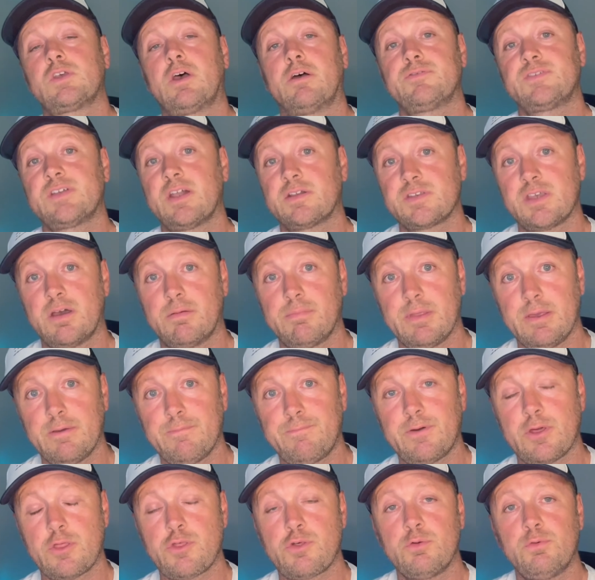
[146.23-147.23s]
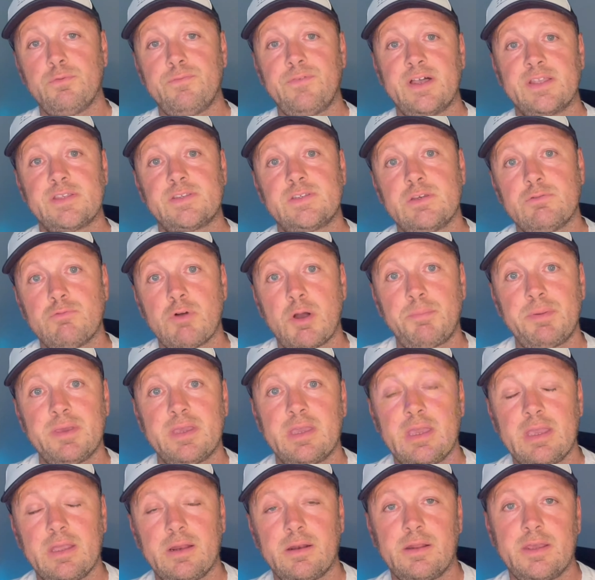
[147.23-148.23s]
so I've set up the official Fantasy Rugby
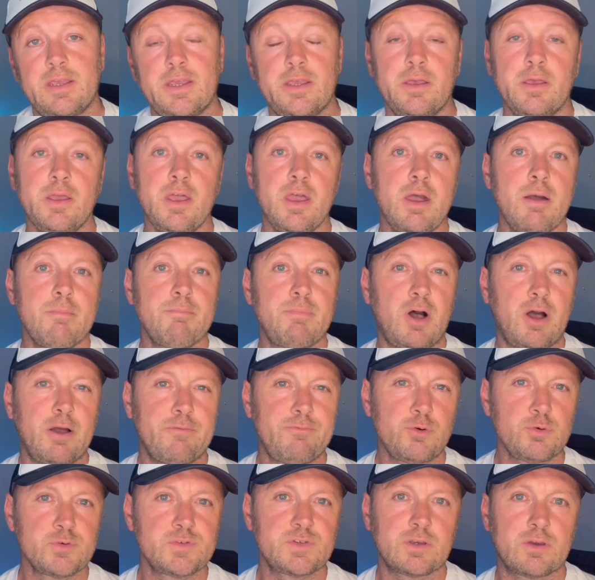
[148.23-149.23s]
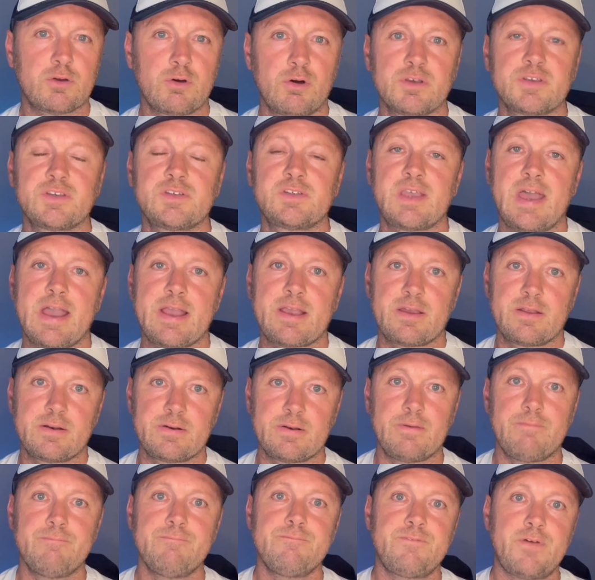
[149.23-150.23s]
Geek League, but I've also got a
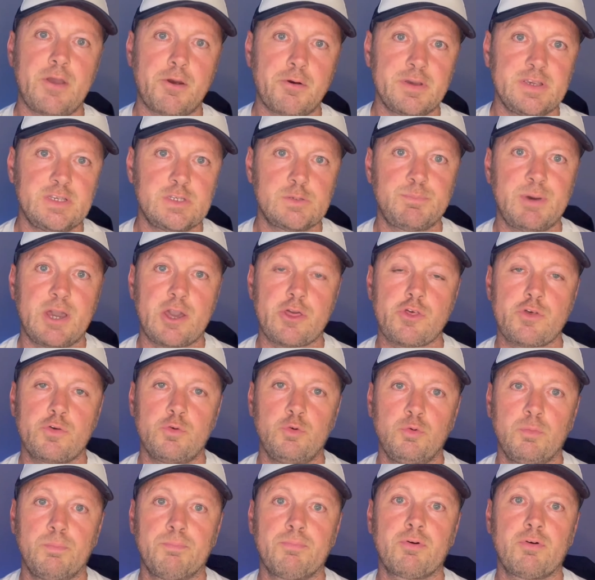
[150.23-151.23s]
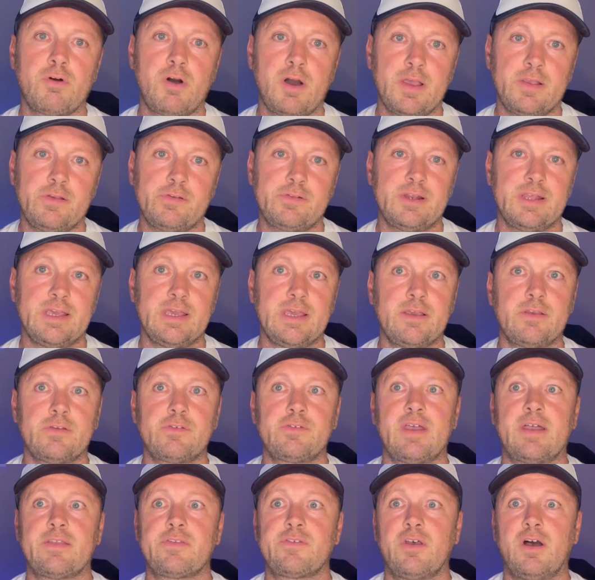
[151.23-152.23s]
second very special prize league
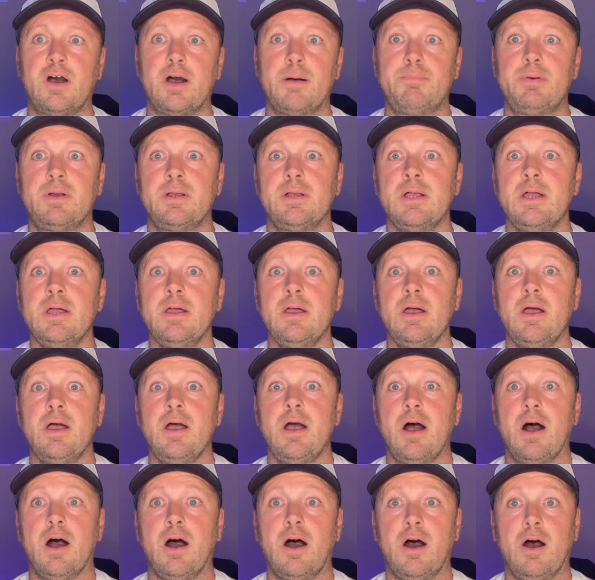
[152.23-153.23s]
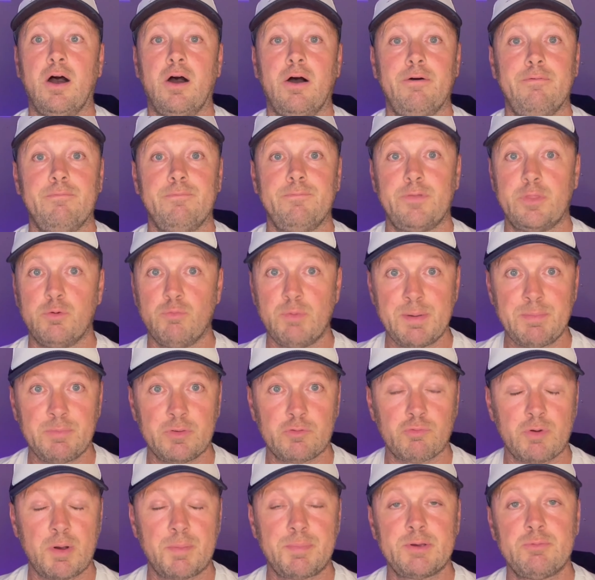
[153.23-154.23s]
set up, the
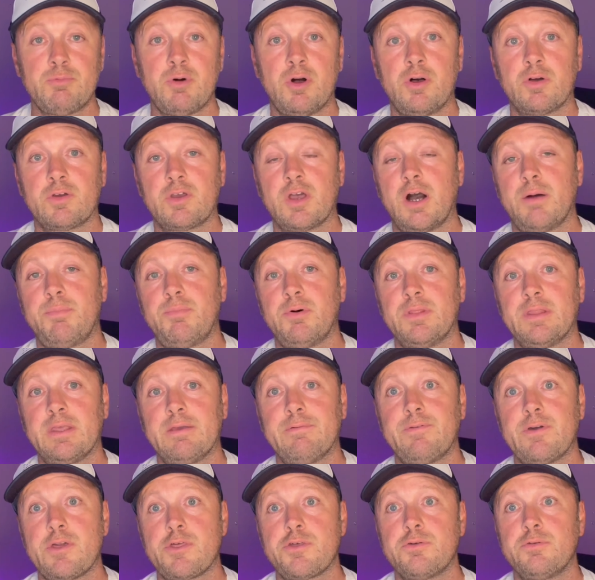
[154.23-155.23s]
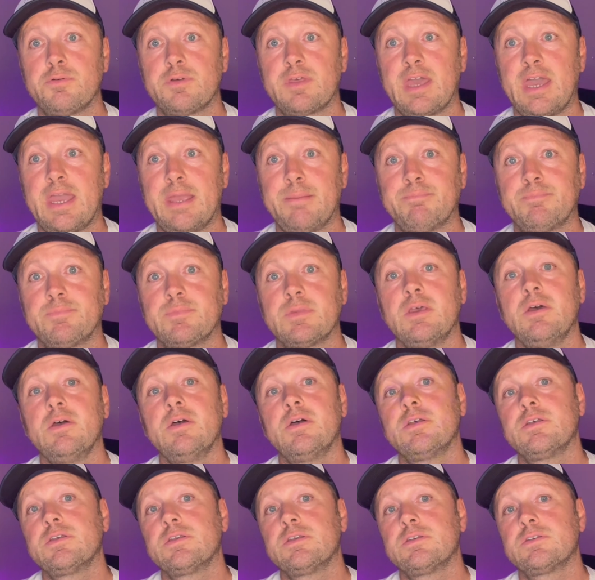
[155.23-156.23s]
Women's Rugby World Cup on the official game.
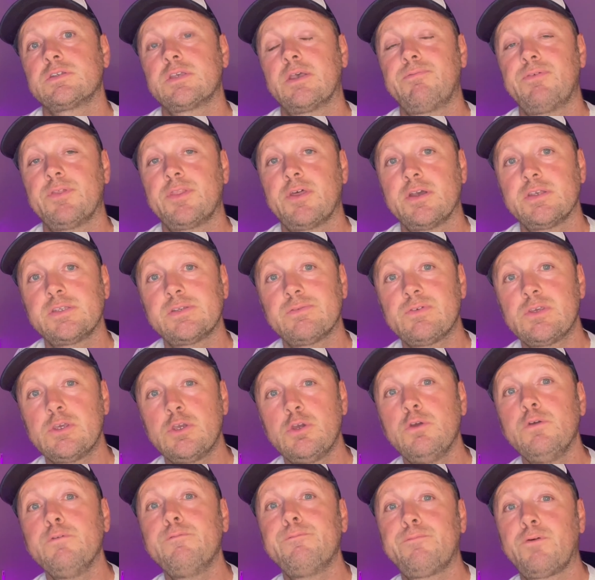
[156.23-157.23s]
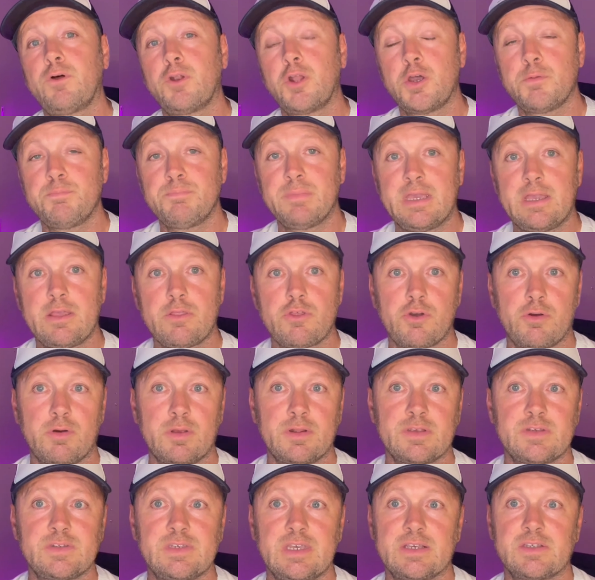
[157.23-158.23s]
So for those of you who followed me
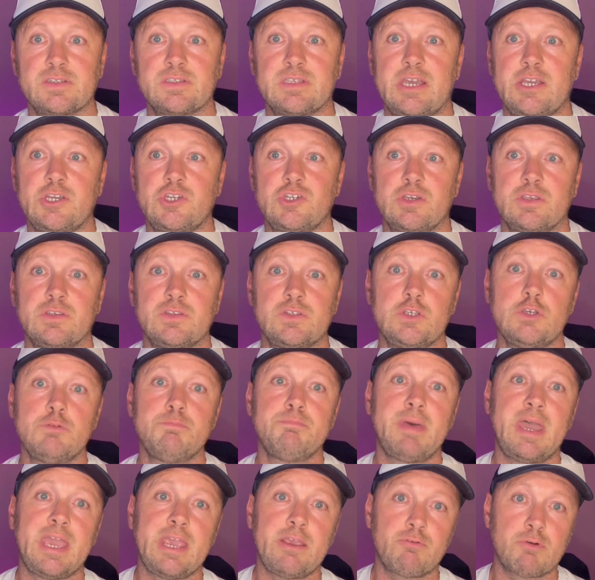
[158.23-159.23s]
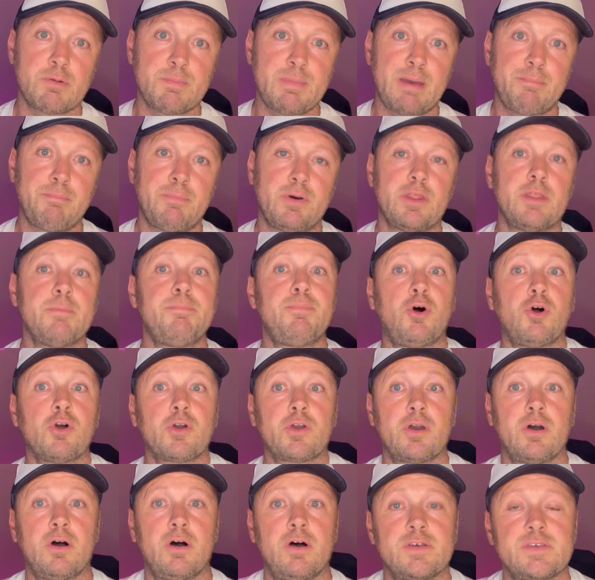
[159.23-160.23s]
during the Six Nations, you may remember the
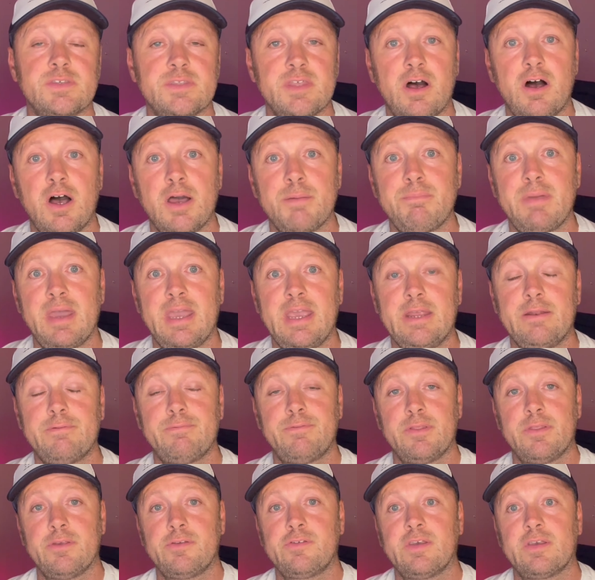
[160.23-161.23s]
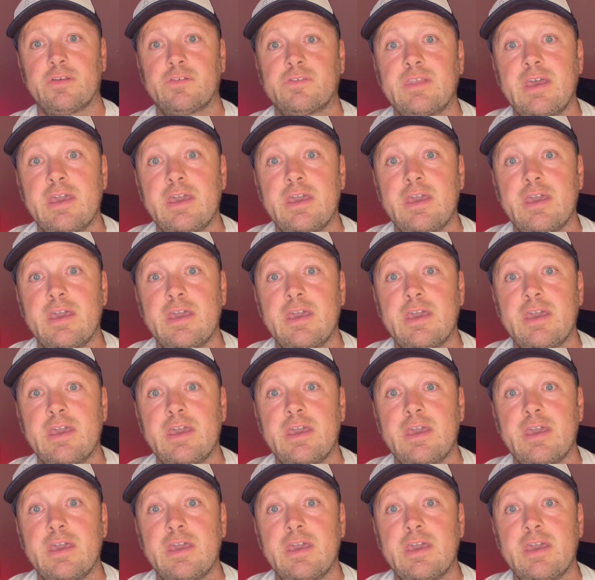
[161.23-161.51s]
podcast that I made for the Six